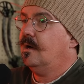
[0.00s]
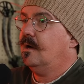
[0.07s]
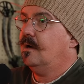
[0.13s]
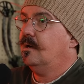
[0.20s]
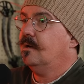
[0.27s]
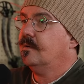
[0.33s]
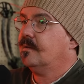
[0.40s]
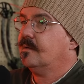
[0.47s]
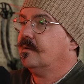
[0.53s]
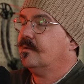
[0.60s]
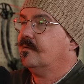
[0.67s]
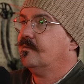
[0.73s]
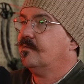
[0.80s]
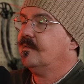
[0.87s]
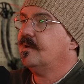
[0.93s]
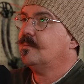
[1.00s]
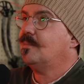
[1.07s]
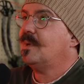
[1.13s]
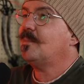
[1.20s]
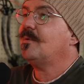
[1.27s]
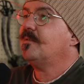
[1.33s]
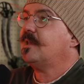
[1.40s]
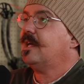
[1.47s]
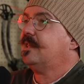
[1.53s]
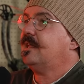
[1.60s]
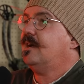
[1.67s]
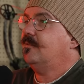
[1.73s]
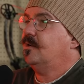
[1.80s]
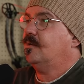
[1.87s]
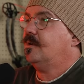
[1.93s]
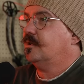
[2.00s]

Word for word: Uh, people feel like they have no